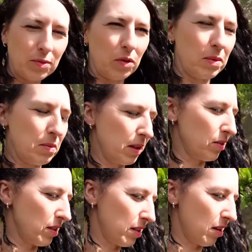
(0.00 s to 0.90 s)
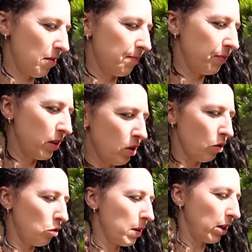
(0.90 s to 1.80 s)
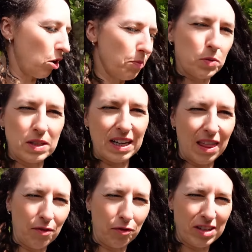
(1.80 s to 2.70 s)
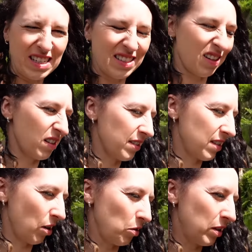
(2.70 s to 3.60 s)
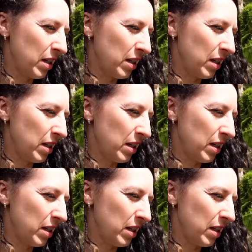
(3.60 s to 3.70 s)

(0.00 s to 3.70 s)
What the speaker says: with me because all my cobs were still in the freezer, so.